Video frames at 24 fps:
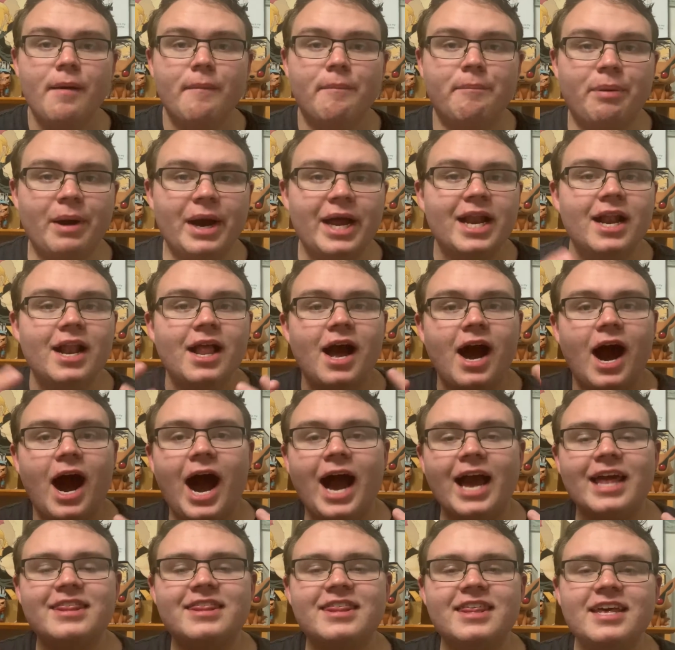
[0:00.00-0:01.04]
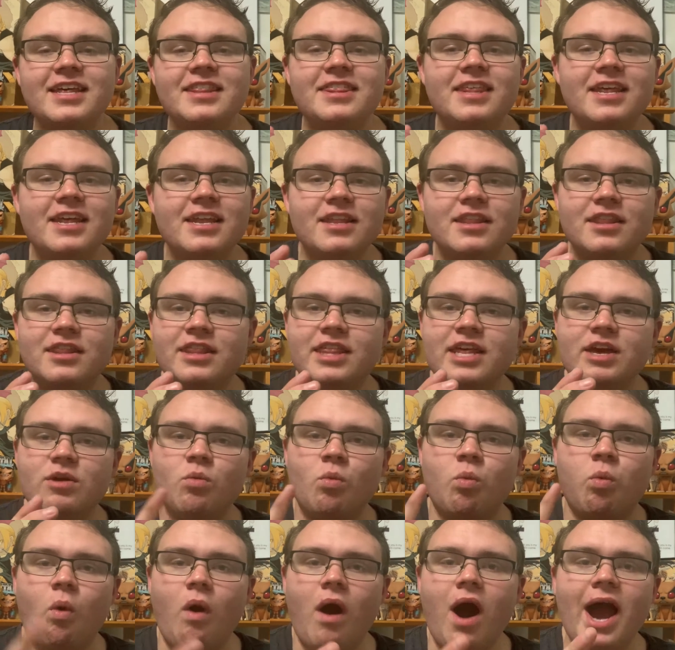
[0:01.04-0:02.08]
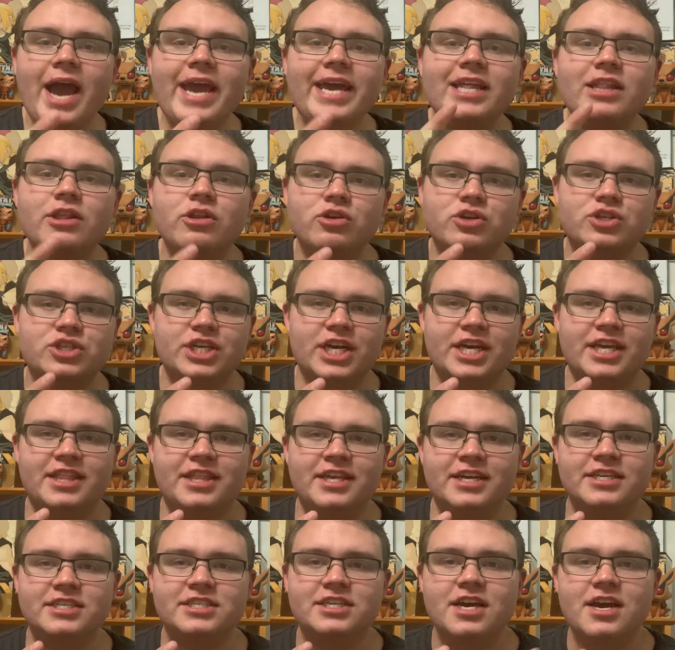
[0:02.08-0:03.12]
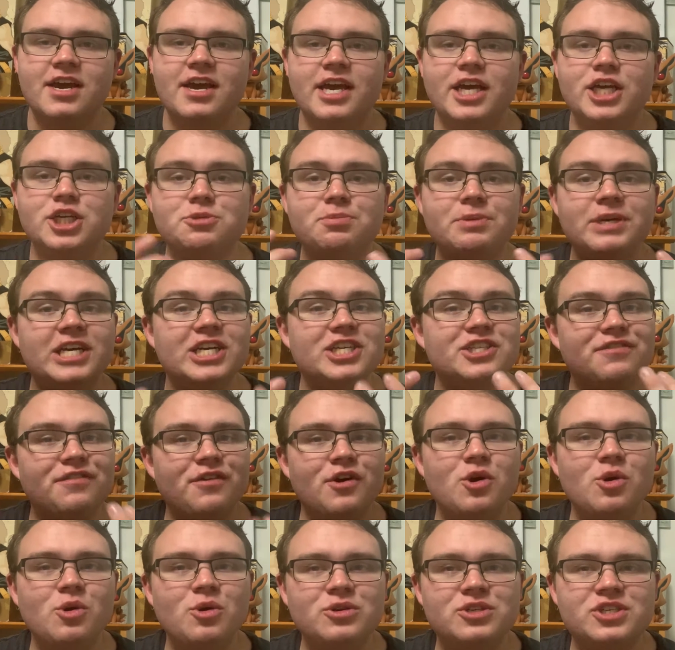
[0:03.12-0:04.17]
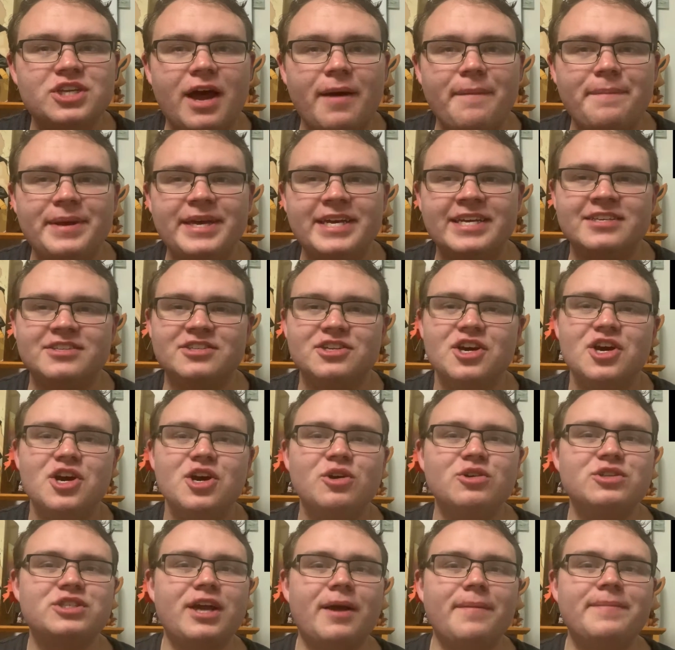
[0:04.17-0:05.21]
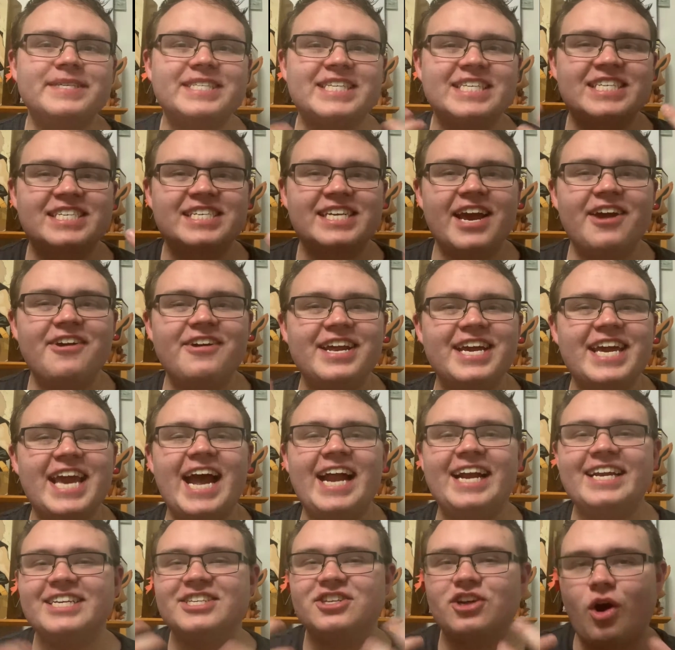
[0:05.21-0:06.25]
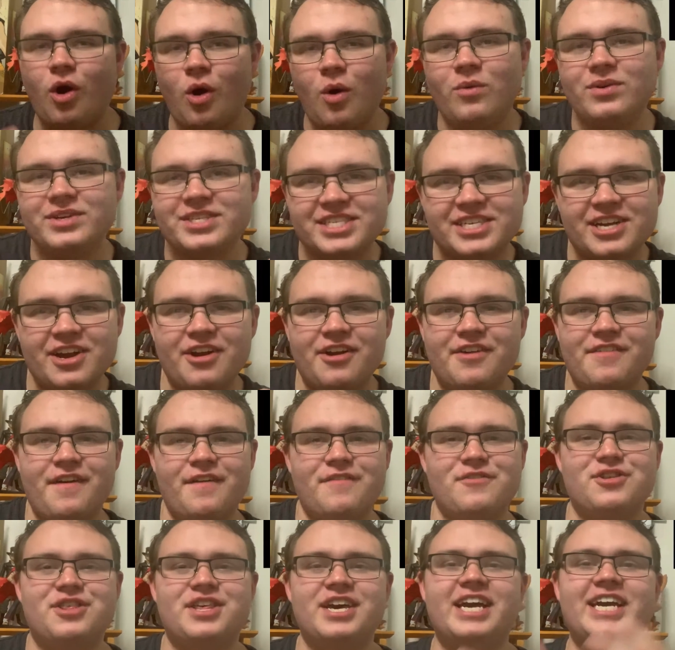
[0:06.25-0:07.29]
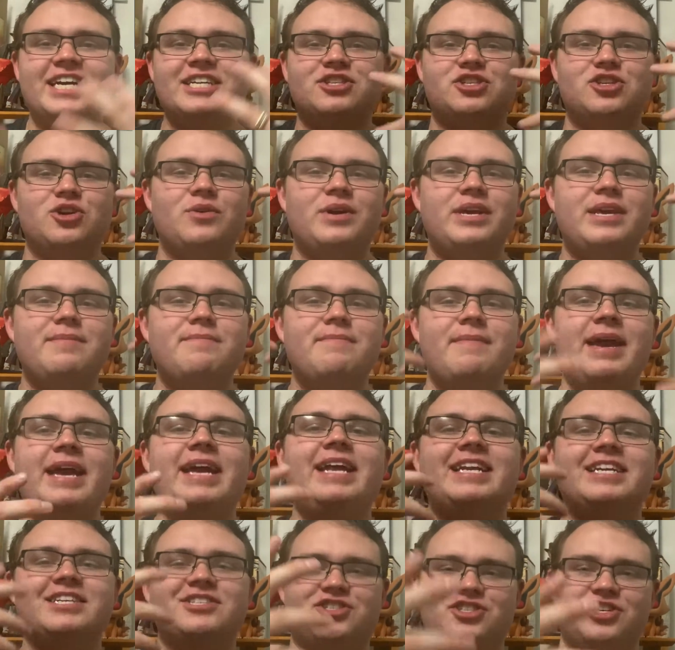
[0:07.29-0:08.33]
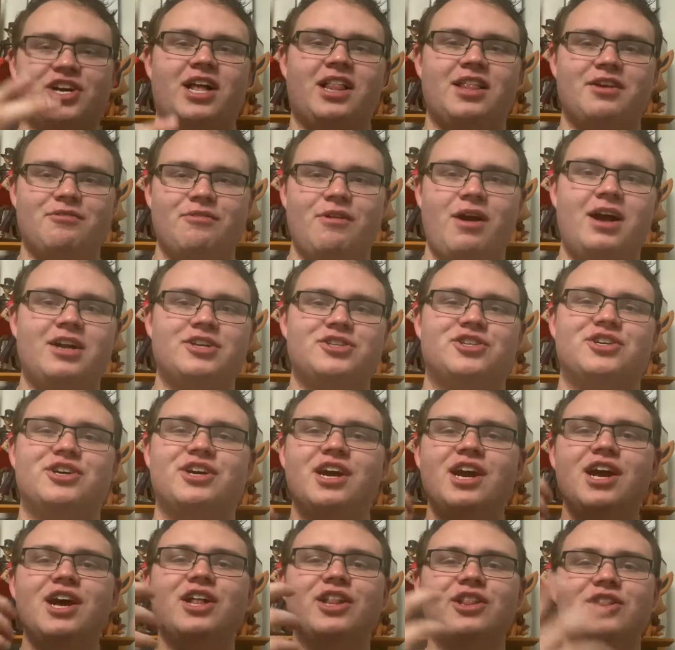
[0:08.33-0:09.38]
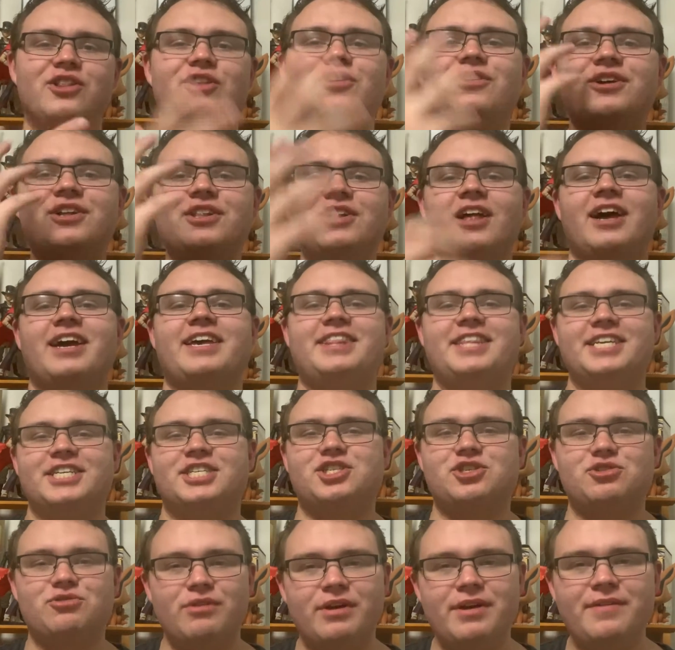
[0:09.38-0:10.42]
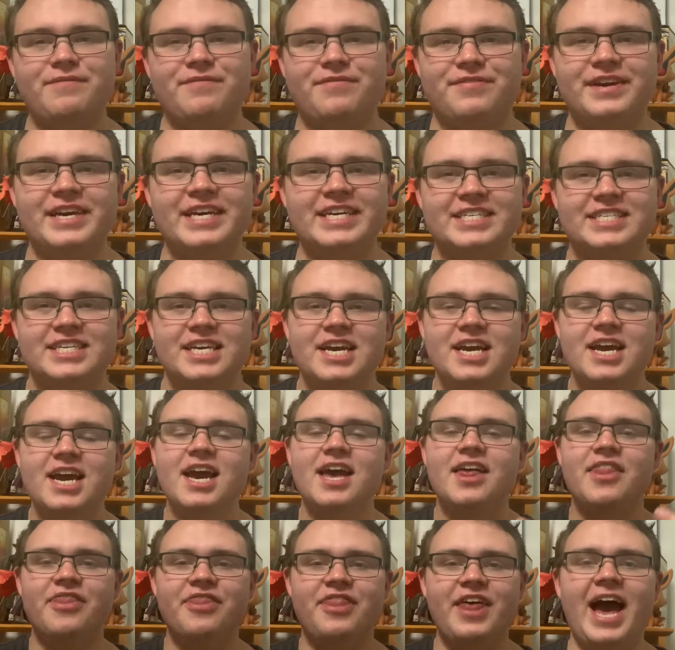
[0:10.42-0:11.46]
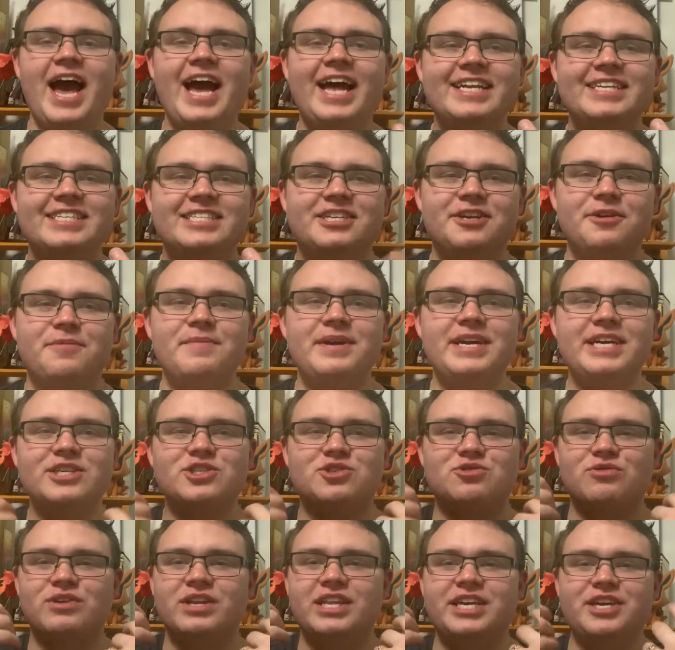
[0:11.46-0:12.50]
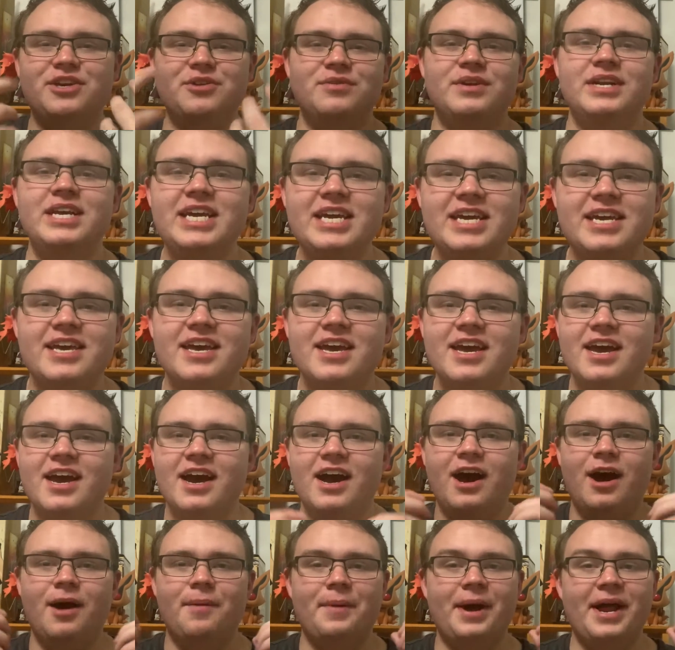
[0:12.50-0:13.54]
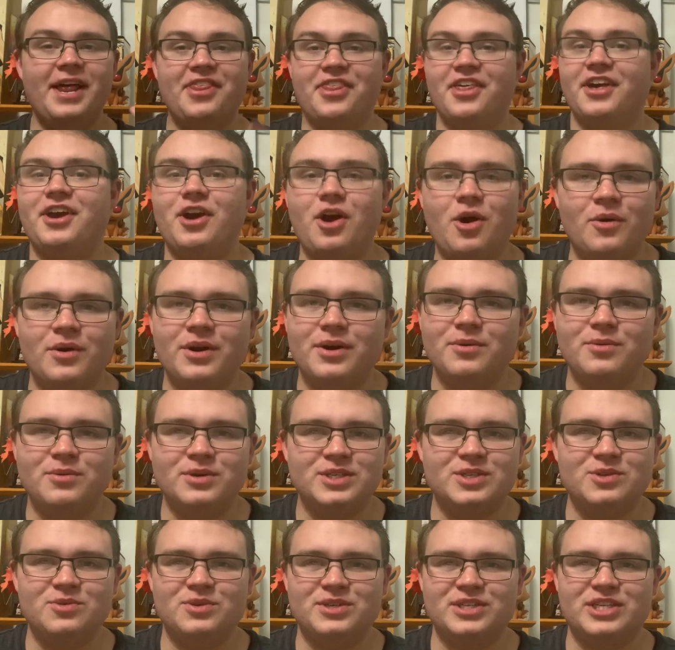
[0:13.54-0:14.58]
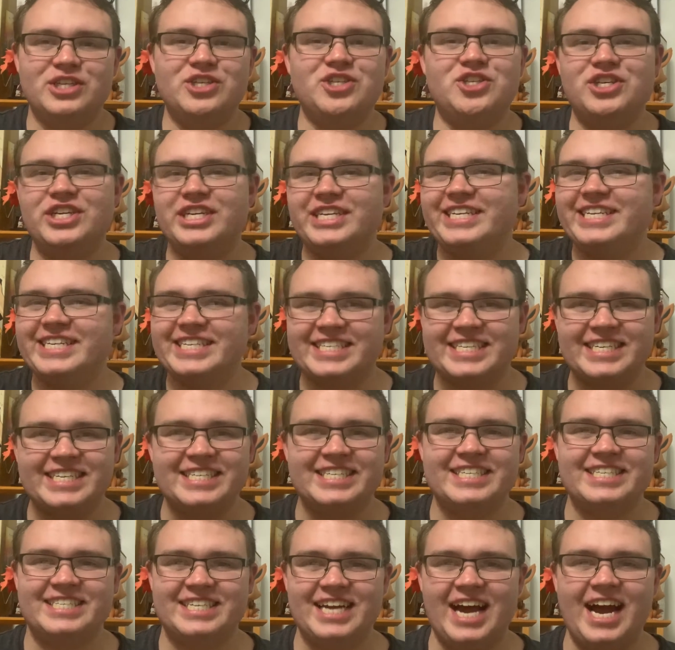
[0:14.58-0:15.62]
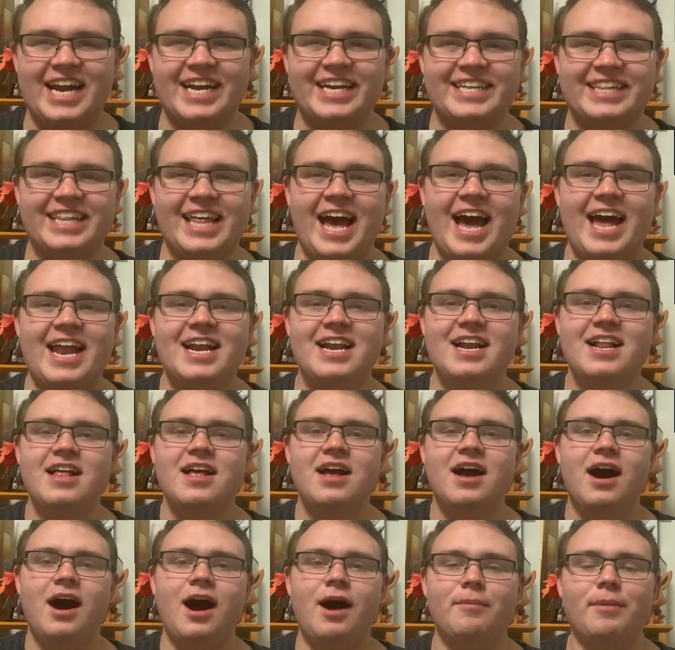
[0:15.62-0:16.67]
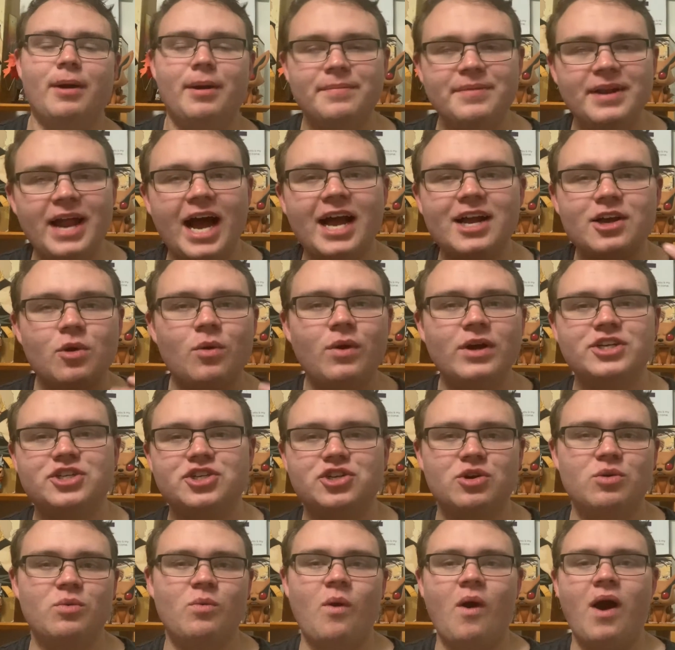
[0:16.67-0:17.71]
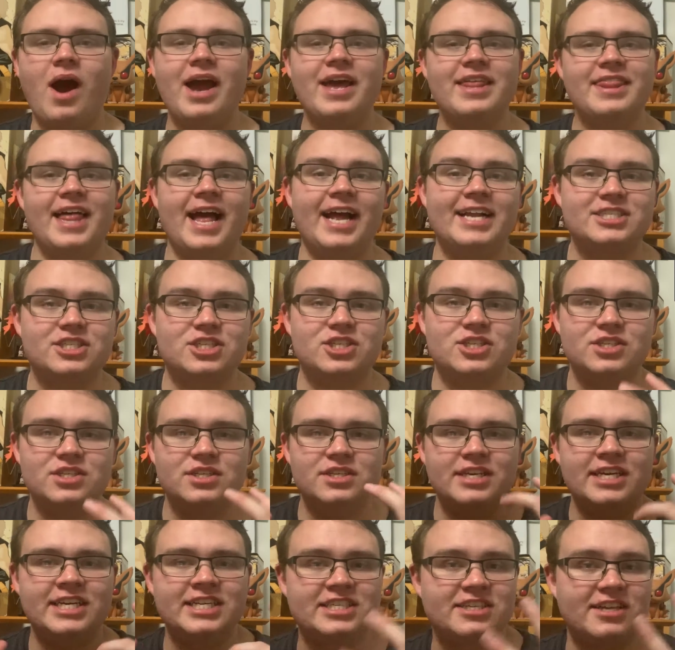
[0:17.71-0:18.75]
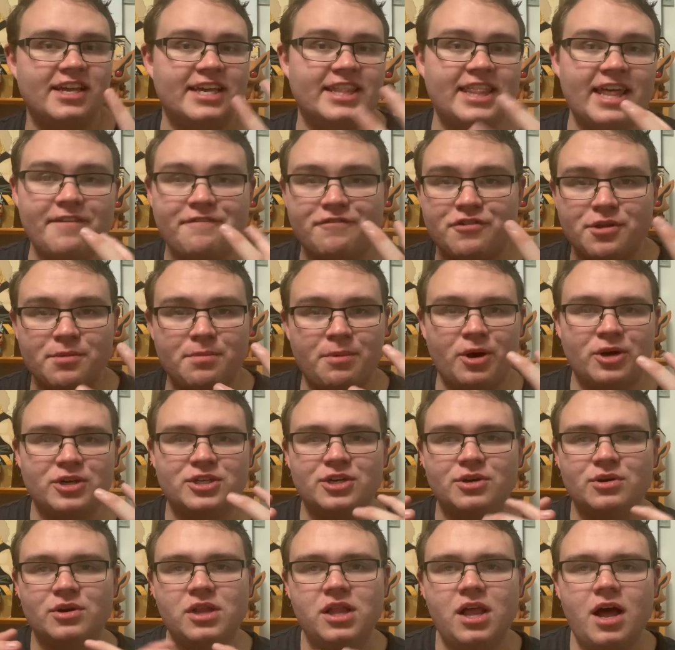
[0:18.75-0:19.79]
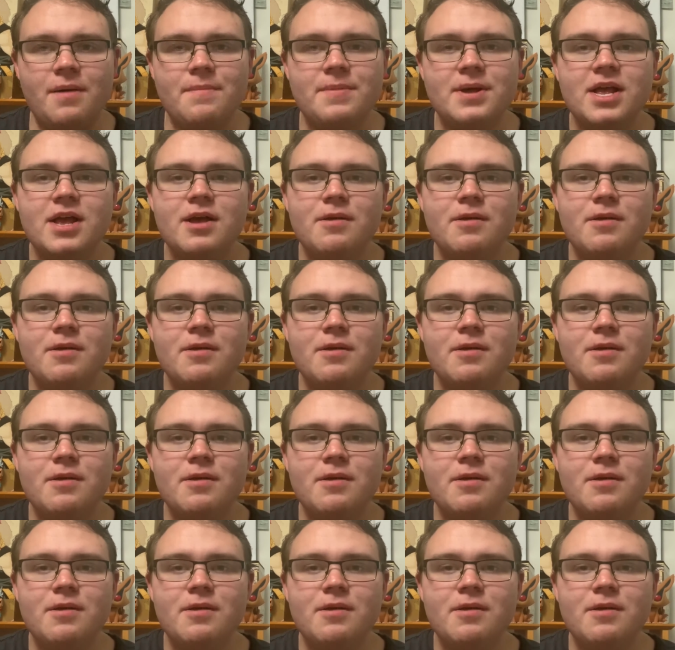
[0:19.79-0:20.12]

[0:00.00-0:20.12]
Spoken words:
But I think that why it looks like this is because of who Usopp is. Usopp is a scaredy cat. He's always scared of everything, and so he made his Jolly Roger look like the Scream face. That, to me, is really unique. I think Oda was a genius in designing that. I'm not quite sure why it's like that for the Barto Club,